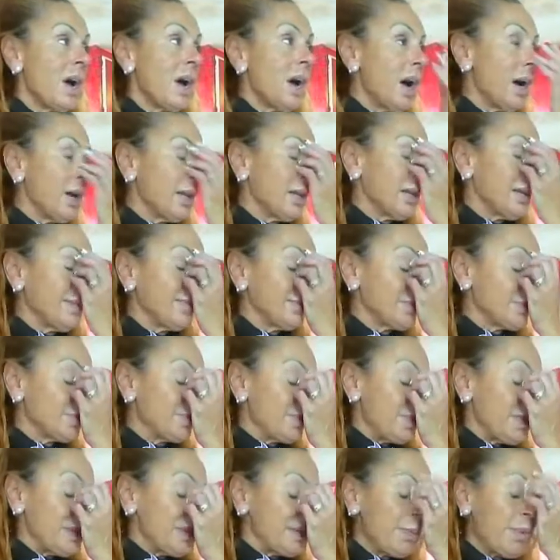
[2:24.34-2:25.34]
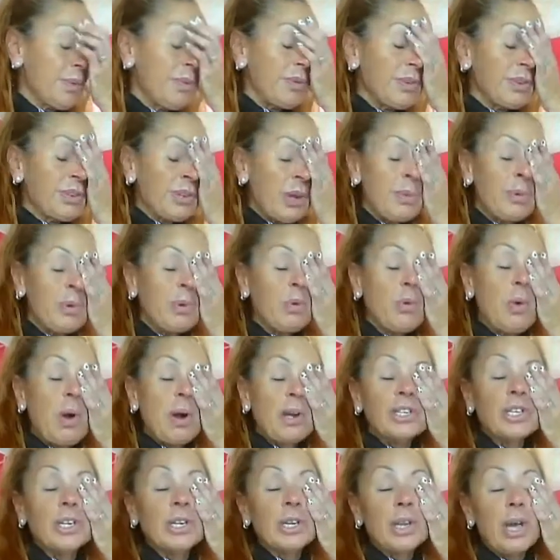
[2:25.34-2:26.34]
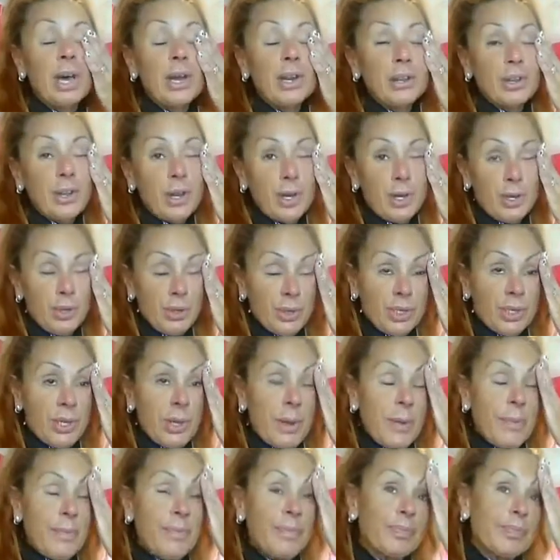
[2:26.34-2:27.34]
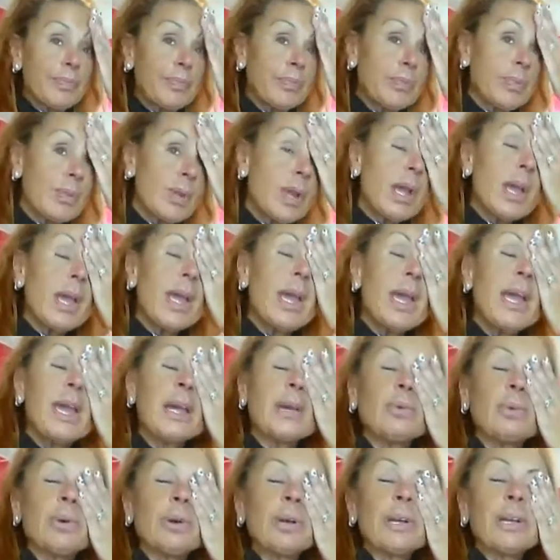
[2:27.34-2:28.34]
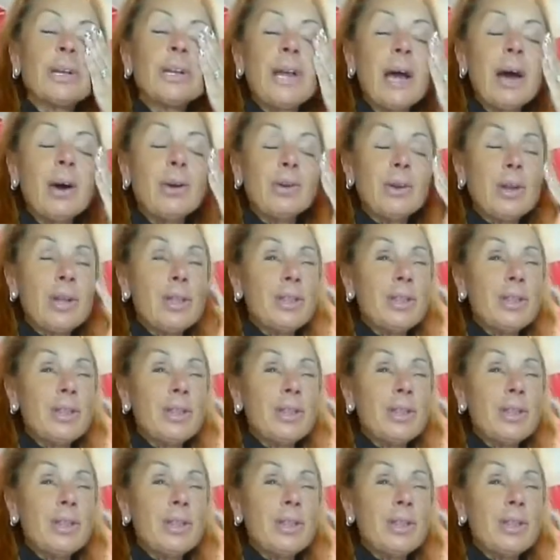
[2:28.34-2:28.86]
I love those beach movies. So I've been watching a lot of those and working out.